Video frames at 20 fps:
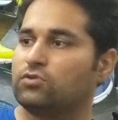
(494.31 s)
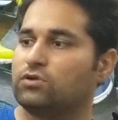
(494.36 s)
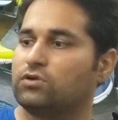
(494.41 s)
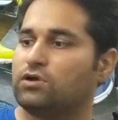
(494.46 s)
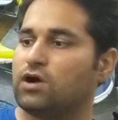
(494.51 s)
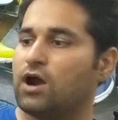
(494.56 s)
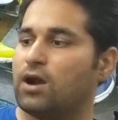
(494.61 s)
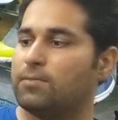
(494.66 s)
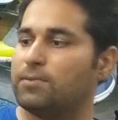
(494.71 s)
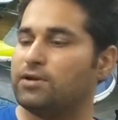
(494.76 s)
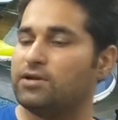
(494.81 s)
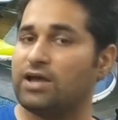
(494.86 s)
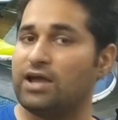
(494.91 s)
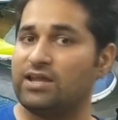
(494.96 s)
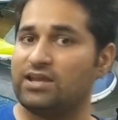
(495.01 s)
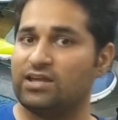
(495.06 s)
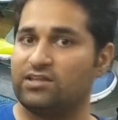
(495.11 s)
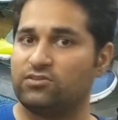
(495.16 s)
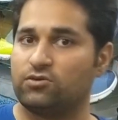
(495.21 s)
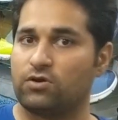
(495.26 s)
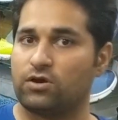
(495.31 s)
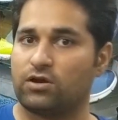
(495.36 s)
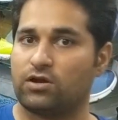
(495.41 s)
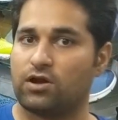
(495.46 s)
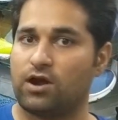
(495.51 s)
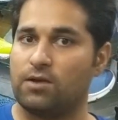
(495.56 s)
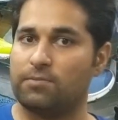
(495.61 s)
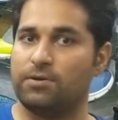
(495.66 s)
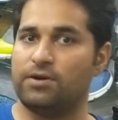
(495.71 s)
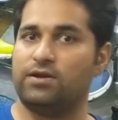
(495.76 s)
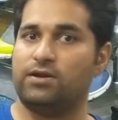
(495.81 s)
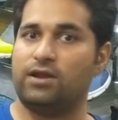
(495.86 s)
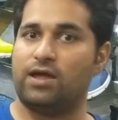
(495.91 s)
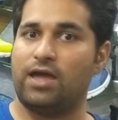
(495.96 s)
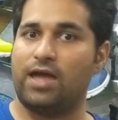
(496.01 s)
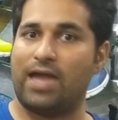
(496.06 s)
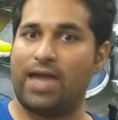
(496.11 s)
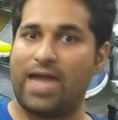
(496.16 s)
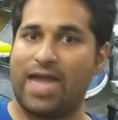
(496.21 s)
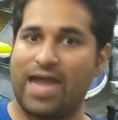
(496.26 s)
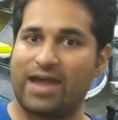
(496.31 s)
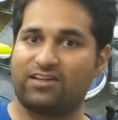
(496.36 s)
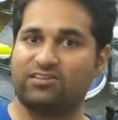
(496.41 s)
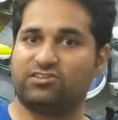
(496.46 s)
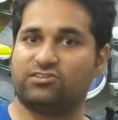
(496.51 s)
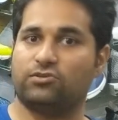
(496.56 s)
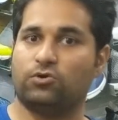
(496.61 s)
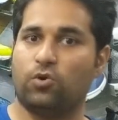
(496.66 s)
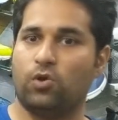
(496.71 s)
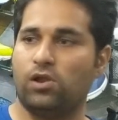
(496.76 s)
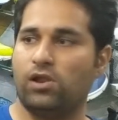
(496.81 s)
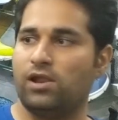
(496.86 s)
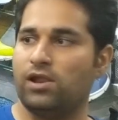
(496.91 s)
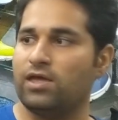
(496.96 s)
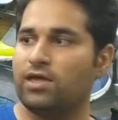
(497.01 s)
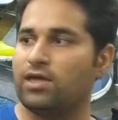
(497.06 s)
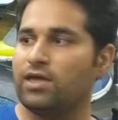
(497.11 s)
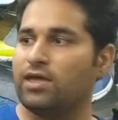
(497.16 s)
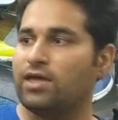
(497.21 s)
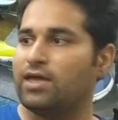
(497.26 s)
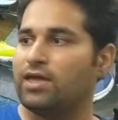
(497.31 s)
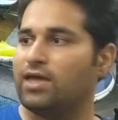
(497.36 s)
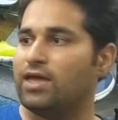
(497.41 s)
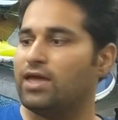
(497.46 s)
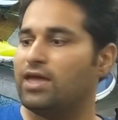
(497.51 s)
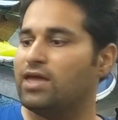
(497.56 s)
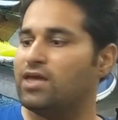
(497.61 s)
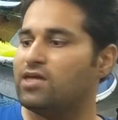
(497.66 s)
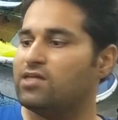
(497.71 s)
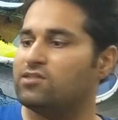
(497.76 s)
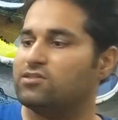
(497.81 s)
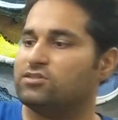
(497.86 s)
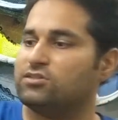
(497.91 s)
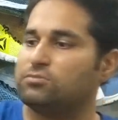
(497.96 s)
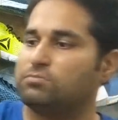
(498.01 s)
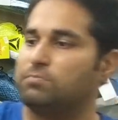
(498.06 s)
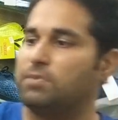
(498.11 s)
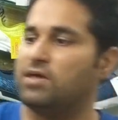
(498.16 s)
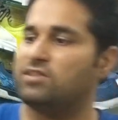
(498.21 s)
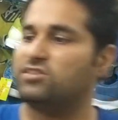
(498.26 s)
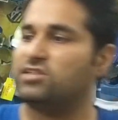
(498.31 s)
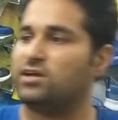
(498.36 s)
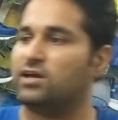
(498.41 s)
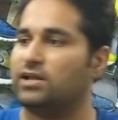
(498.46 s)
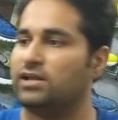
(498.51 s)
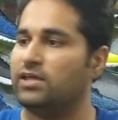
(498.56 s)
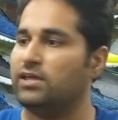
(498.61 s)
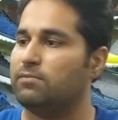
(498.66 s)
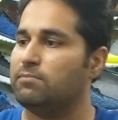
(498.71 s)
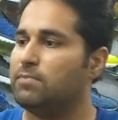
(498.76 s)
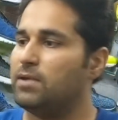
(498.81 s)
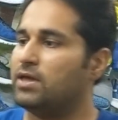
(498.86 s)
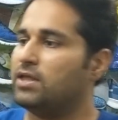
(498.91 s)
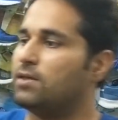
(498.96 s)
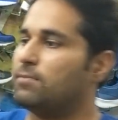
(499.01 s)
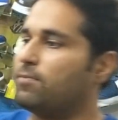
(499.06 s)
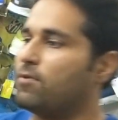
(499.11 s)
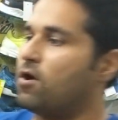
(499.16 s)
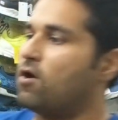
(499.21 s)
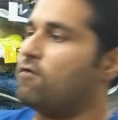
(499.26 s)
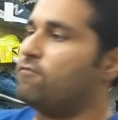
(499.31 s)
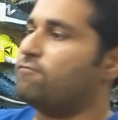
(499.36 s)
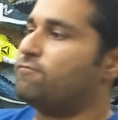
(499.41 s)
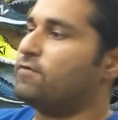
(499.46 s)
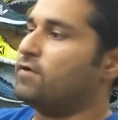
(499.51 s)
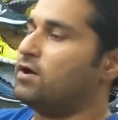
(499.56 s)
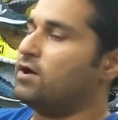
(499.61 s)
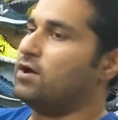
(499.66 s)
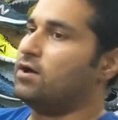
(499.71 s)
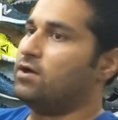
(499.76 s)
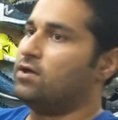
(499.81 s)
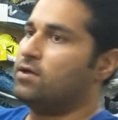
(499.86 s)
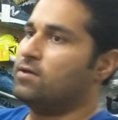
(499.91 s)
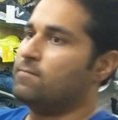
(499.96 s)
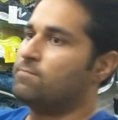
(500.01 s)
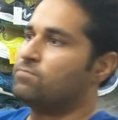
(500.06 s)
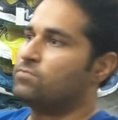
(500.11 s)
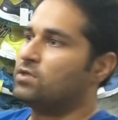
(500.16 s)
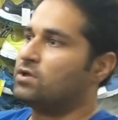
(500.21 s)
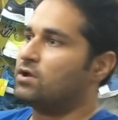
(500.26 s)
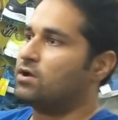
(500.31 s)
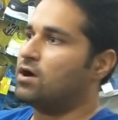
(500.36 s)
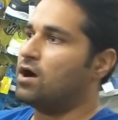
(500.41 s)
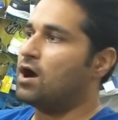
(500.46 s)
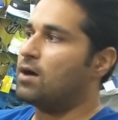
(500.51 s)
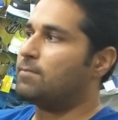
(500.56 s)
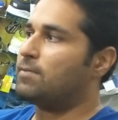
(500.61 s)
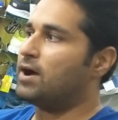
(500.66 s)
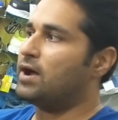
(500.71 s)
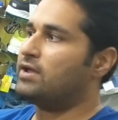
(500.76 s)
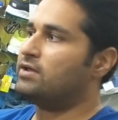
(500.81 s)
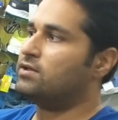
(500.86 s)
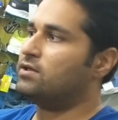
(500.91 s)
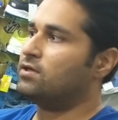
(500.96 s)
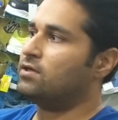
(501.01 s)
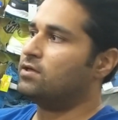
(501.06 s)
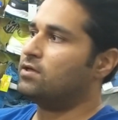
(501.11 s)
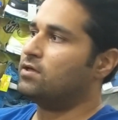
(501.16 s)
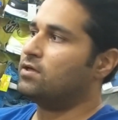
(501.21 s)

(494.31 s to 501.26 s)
The carbon 9X or a carbon X sole is basically made up of carbide